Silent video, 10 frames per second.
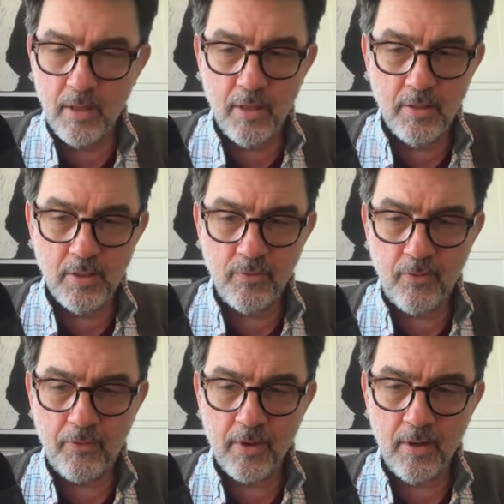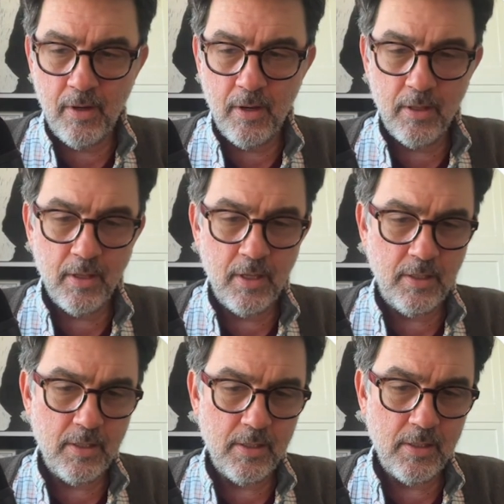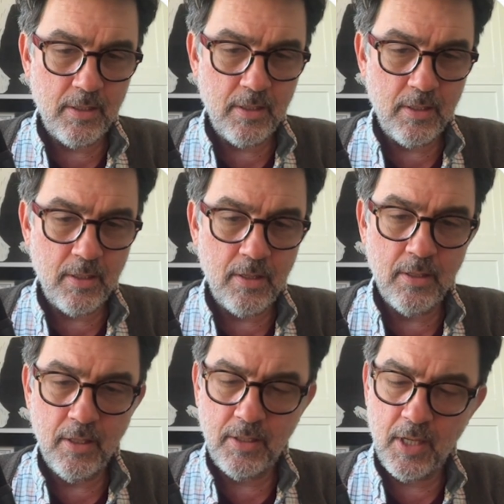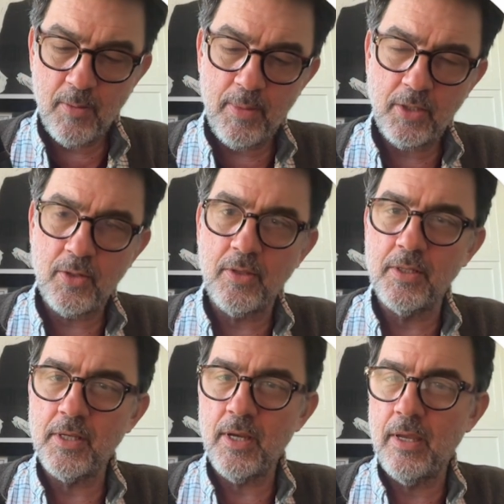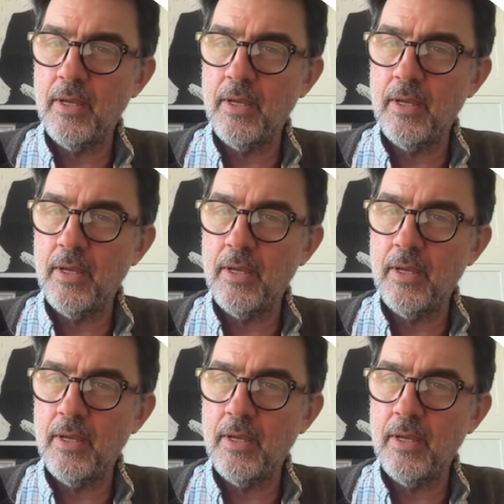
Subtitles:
Just for fun, let's take a picture of this guy.